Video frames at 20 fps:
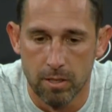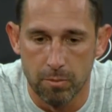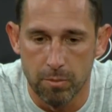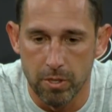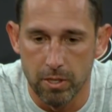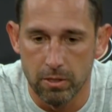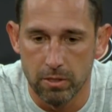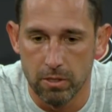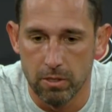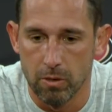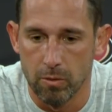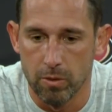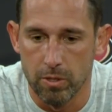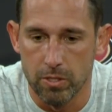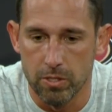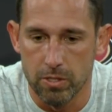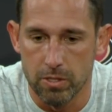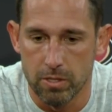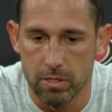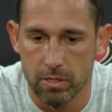but you don't want
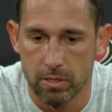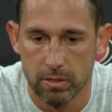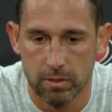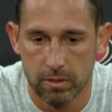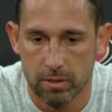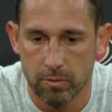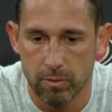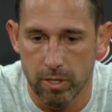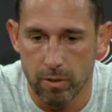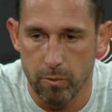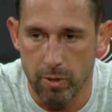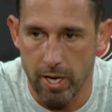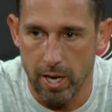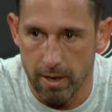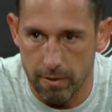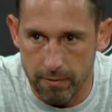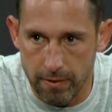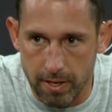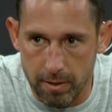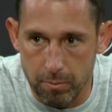to just we, we got
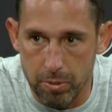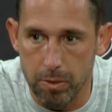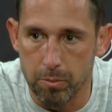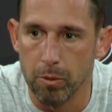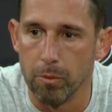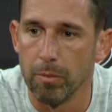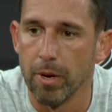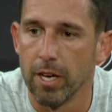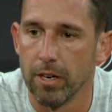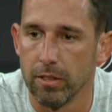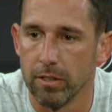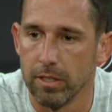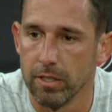to find people better,